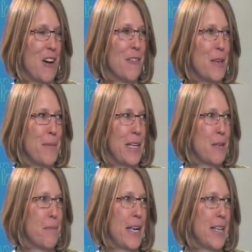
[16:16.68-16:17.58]
oh, and he made
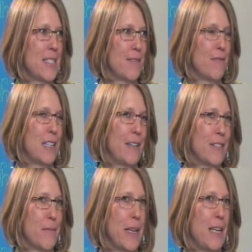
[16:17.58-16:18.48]
the base of what he
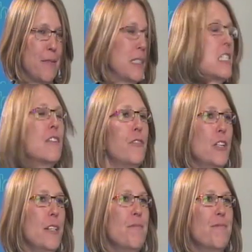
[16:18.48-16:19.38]
was making with his
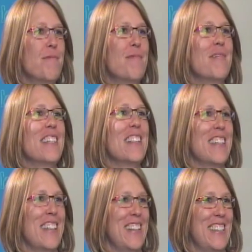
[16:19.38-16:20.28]
foot.
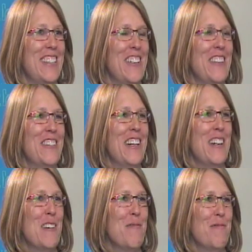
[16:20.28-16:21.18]
Huh. So
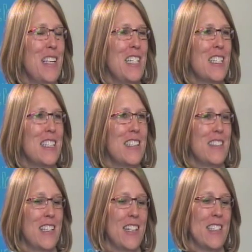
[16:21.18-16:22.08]
um, he just
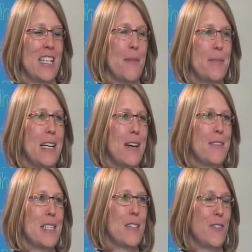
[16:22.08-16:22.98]
kind of tapped it out
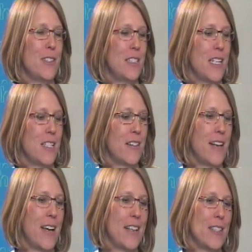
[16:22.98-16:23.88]
with his foot, and then he
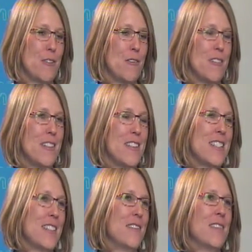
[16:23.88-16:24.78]
started adding the
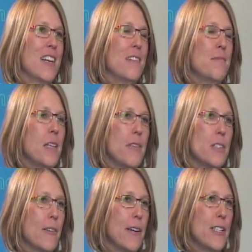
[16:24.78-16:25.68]
coils, and oh, it
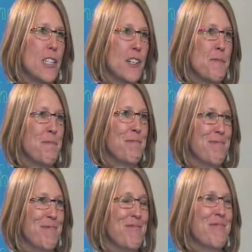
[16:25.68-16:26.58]
was a great show.
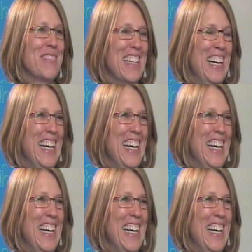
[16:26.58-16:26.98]
Nice.